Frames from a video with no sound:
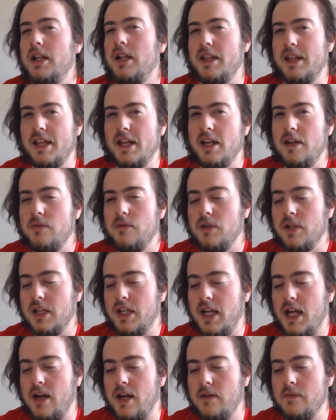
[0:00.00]
They didn't really
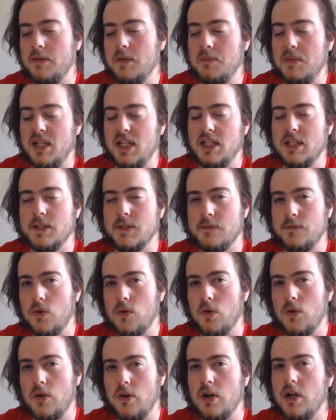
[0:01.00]
have the means
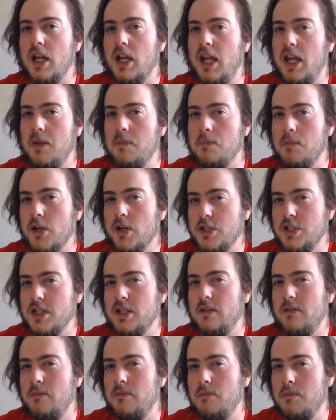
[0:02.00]
for a
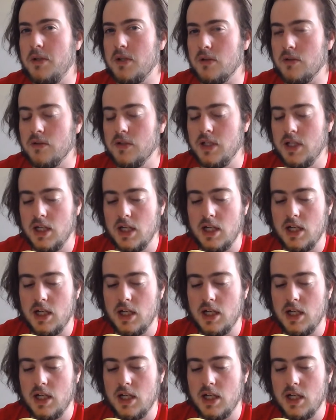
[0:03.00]
budget build.